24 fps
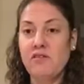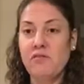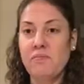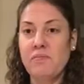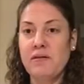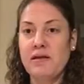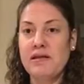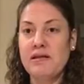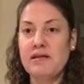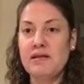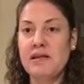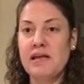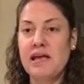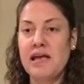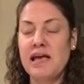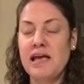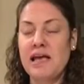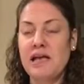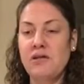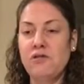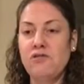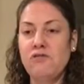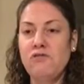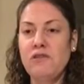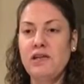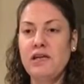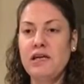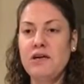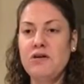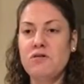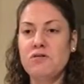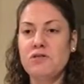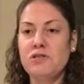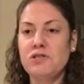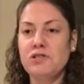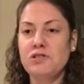been a lovely
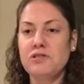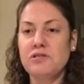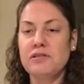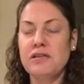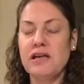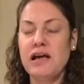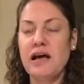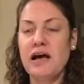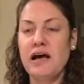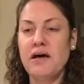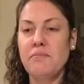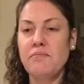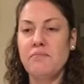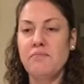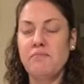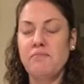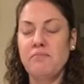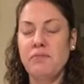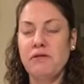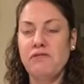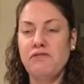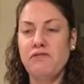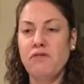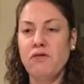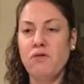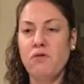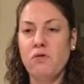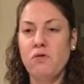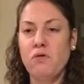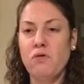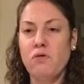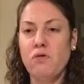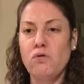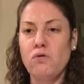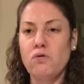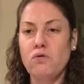cushion.
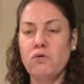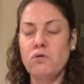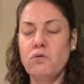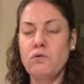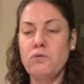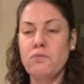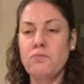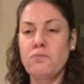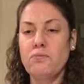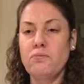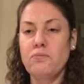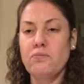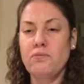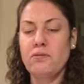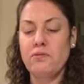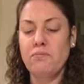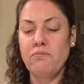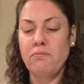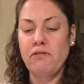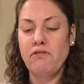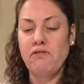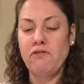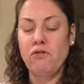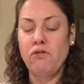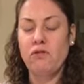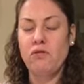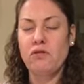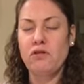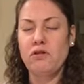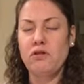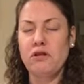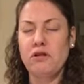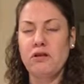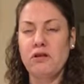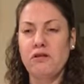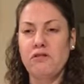Before
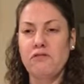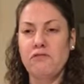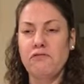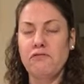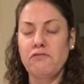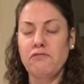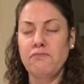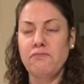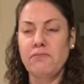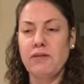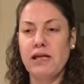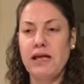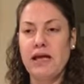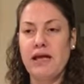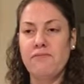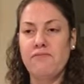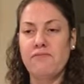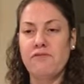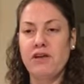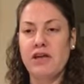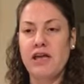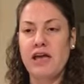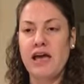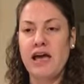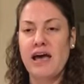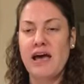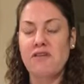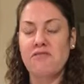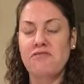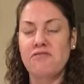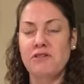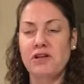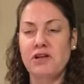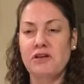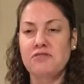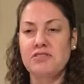the Invicare
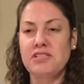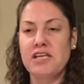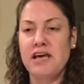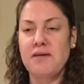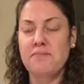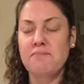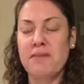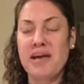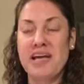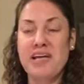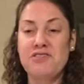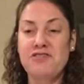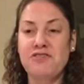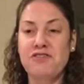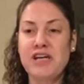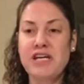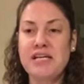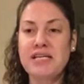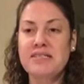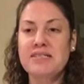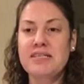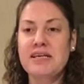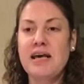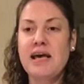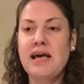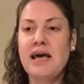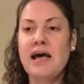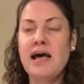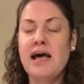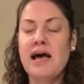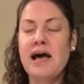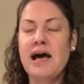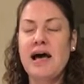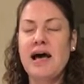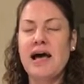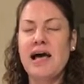Flo-tech Matrix,
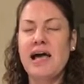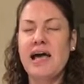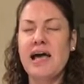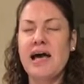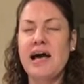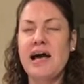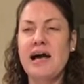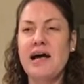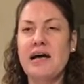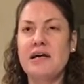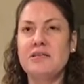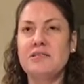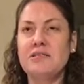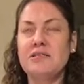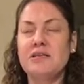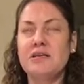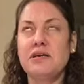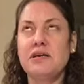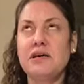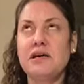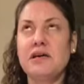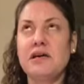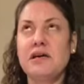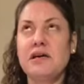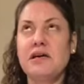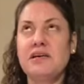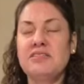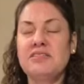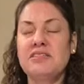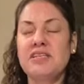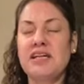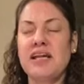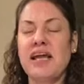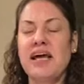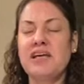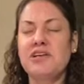I had a
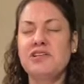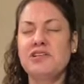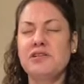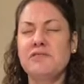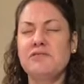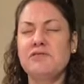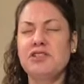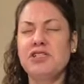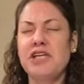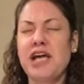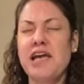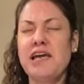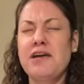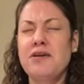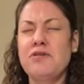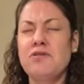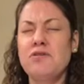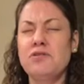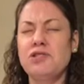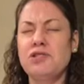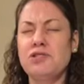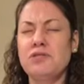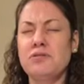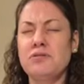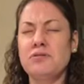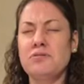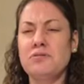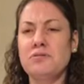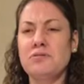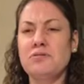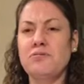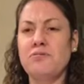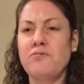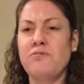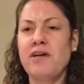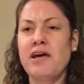selection of J cushions.
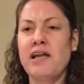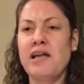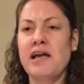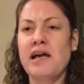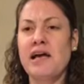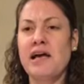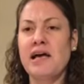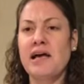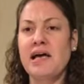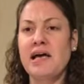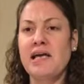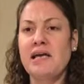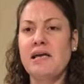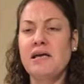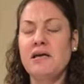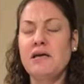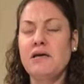When I